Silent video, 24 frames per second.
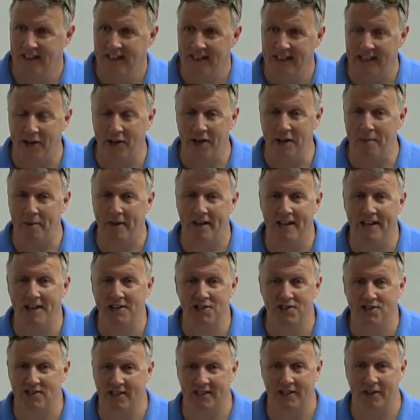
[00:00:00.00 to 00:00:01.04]
Larry
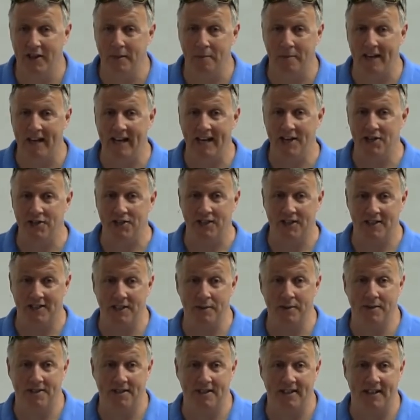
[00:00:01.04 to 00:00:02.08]
Page is Larry Page because
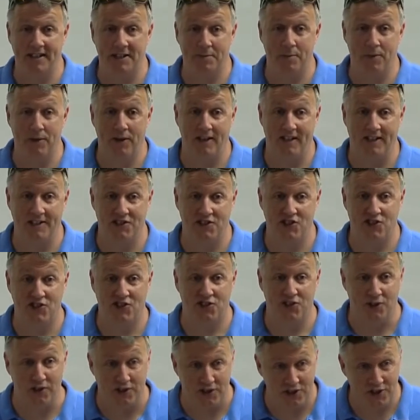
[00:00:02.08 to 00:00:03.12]
he was an expert on
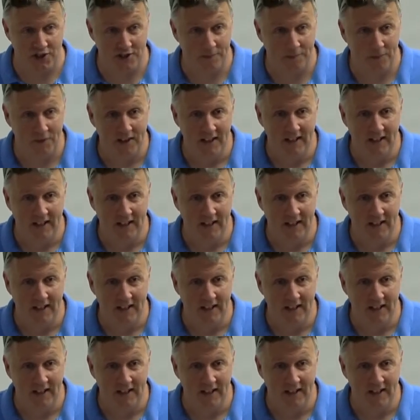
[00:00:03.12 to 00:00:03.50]
search.